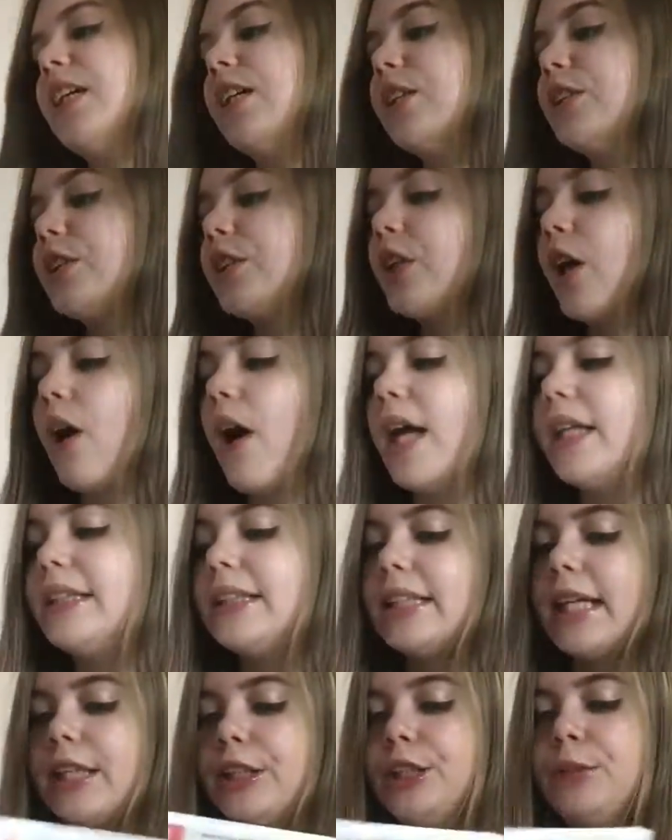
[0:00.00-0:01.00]
so I
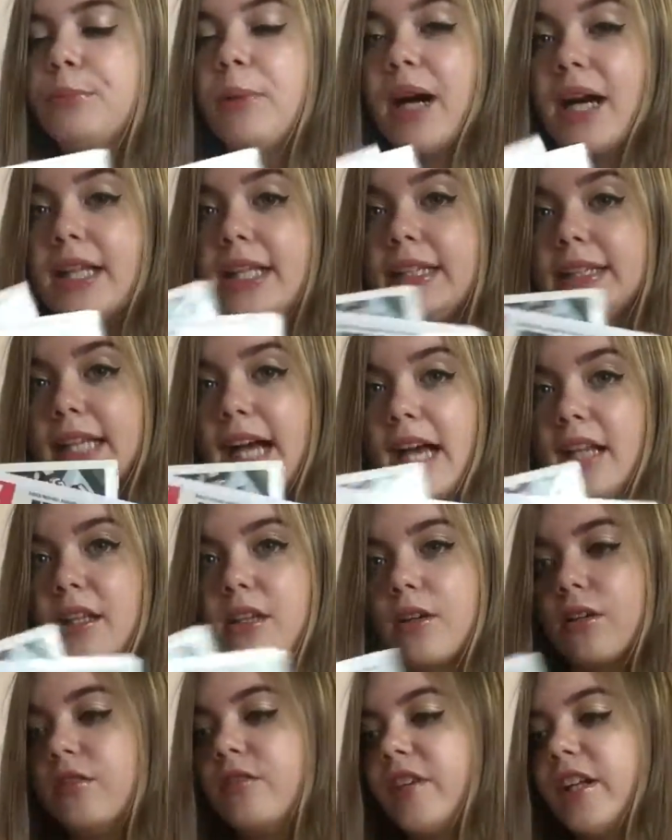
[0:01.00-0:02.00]
didn't actually buy these at the
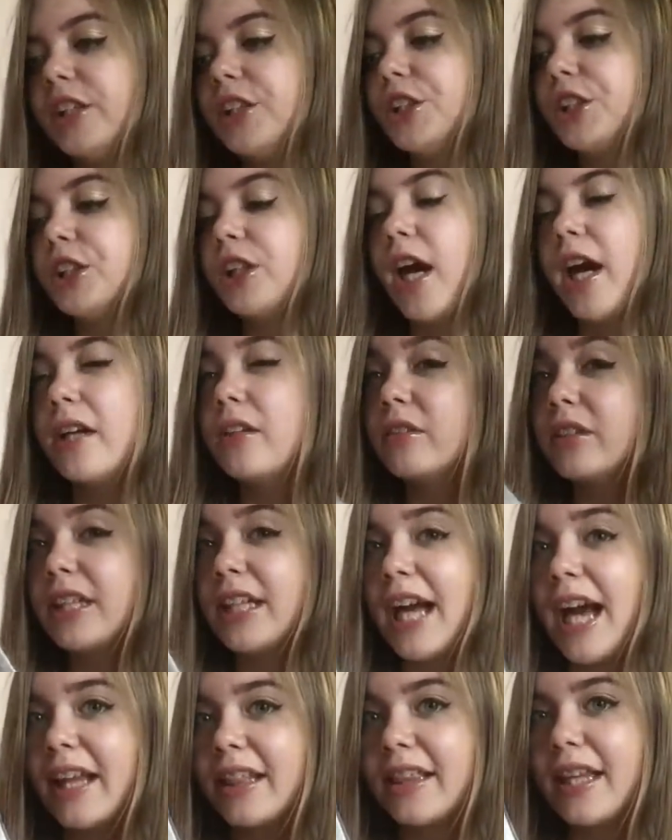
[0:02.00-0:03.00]
convention, I already
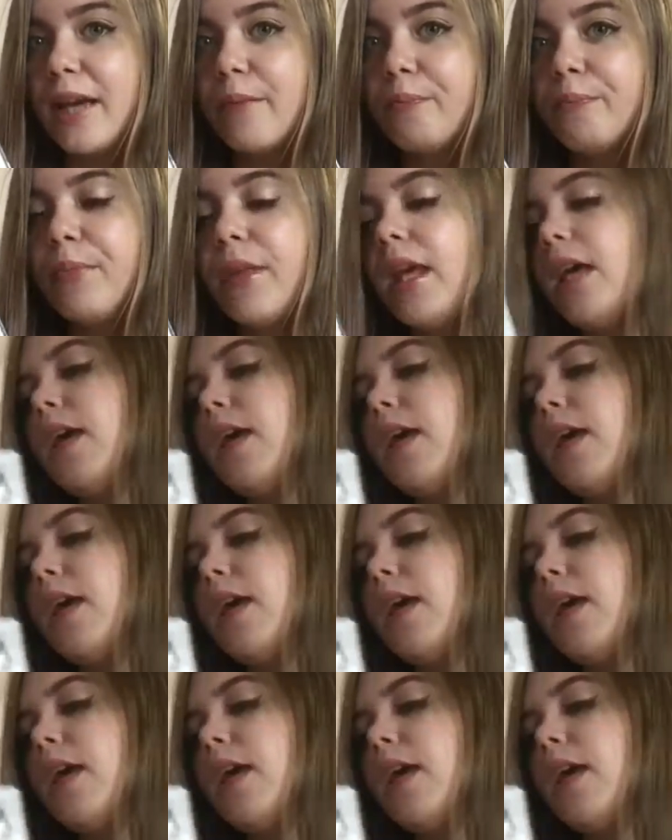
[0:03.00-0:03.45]
had them,